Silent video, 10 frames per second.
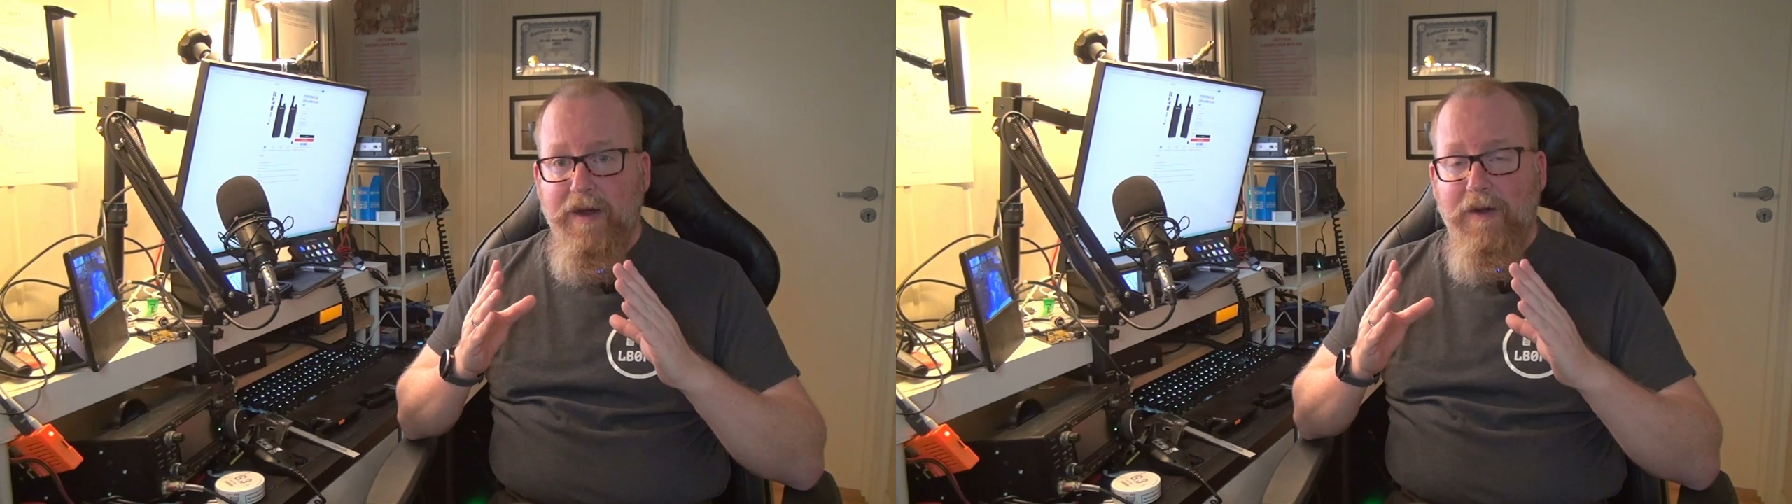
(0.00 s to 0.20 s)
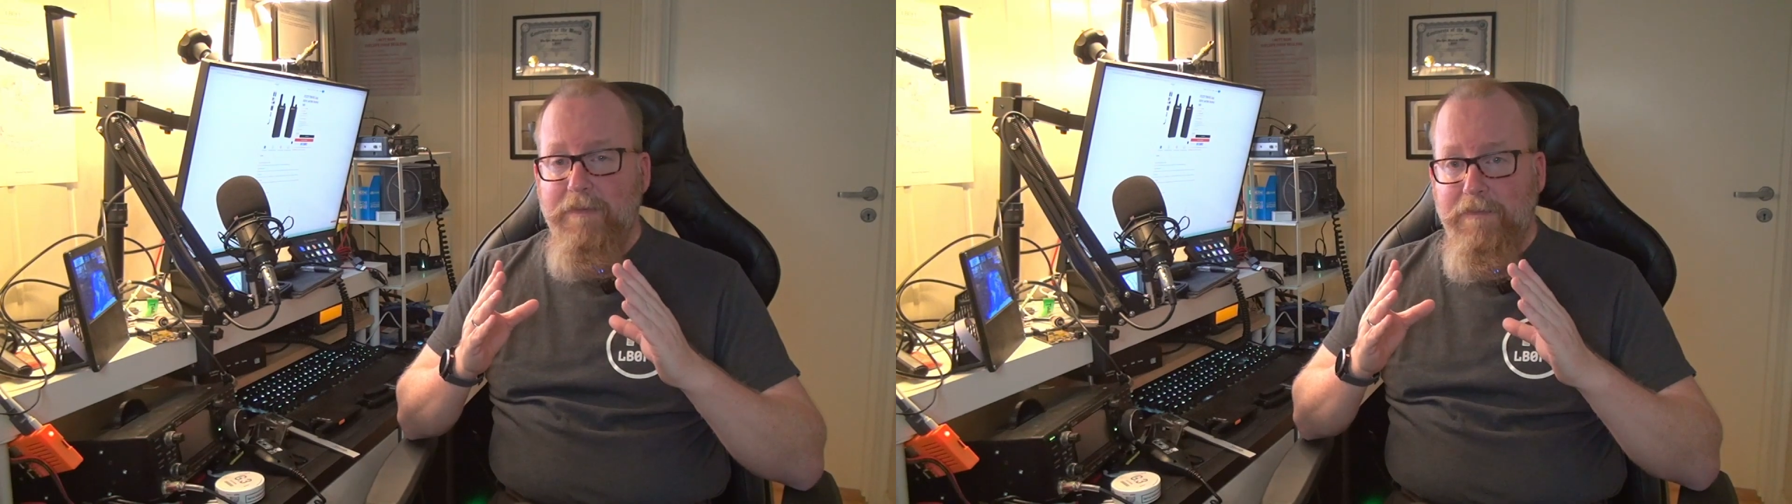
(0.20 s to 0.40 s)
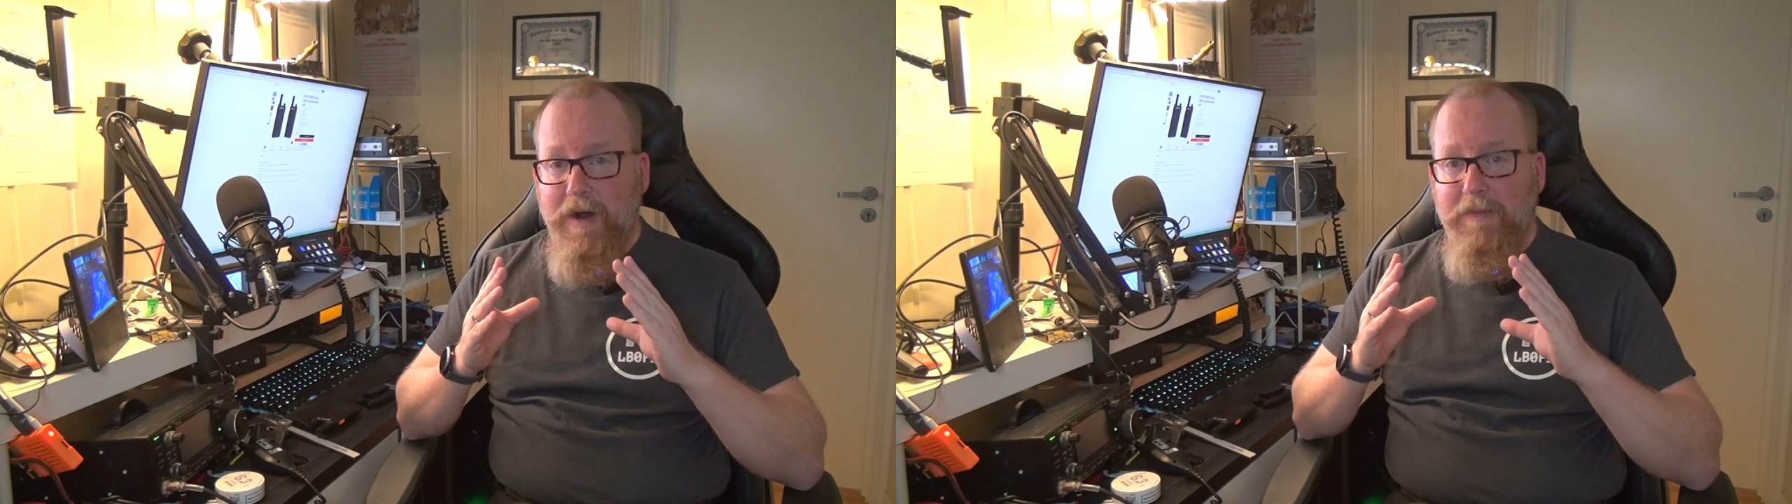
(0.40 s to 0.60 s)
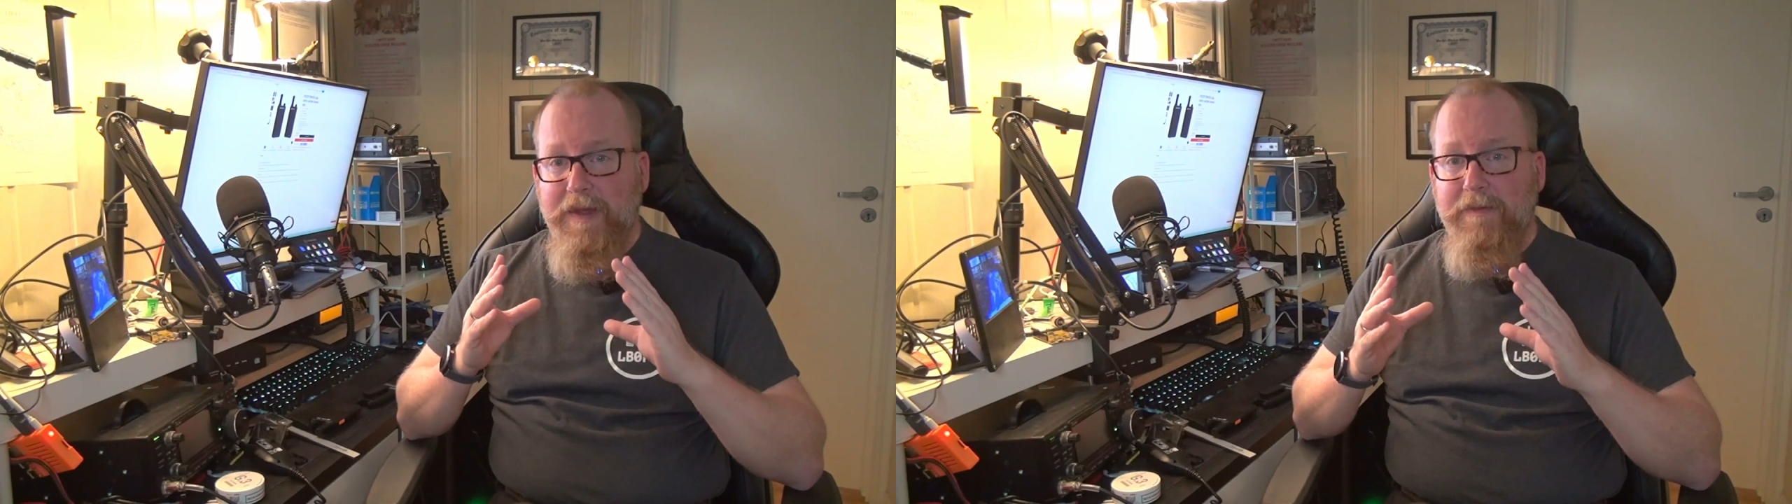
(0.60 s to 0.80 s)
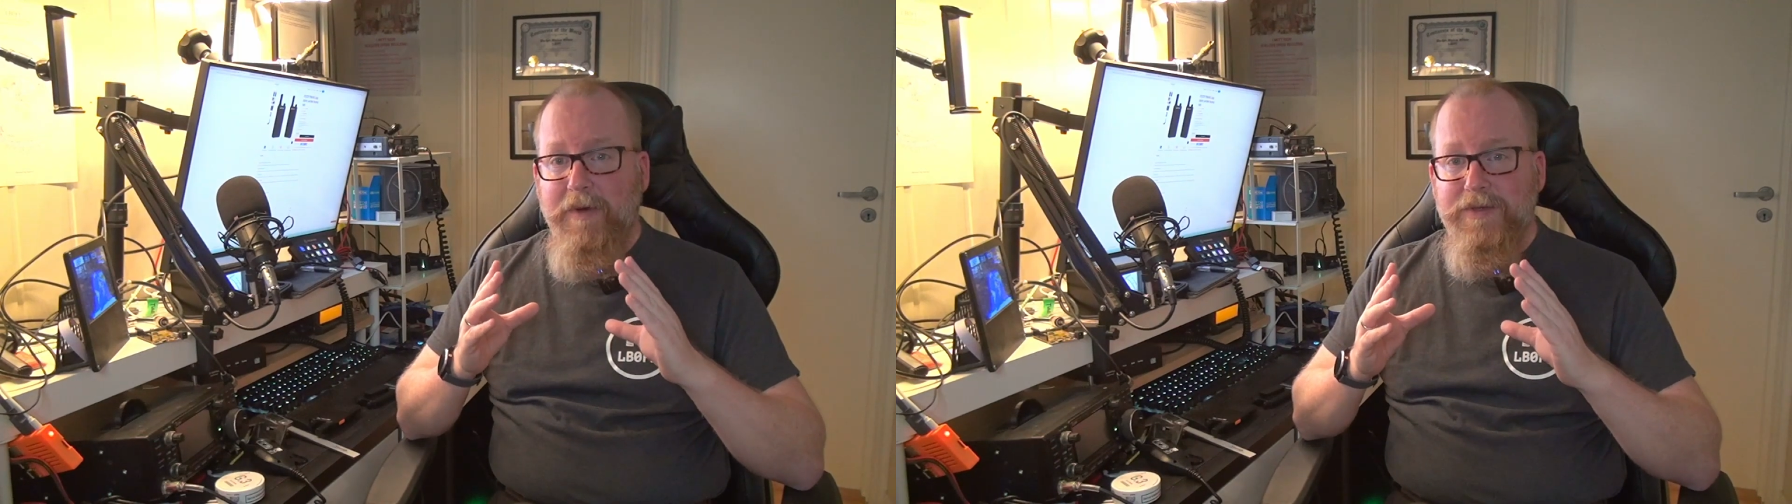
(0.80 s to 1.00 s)
are
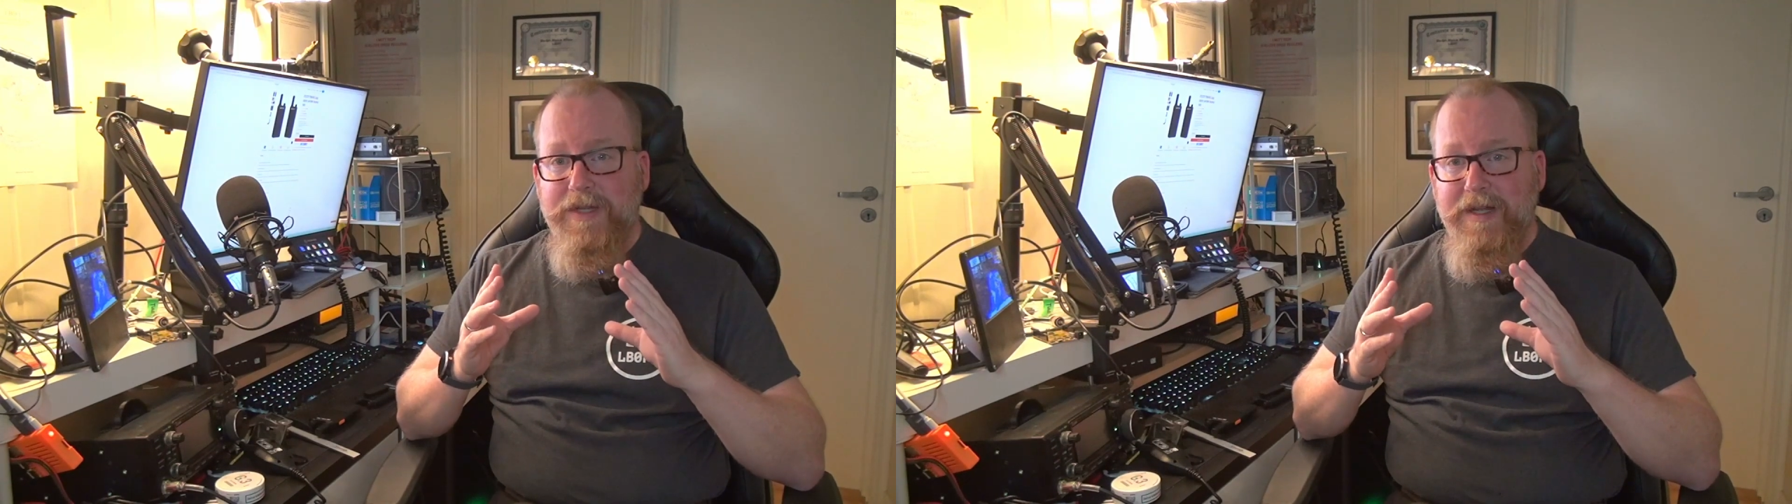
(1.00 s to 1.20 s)
probably the most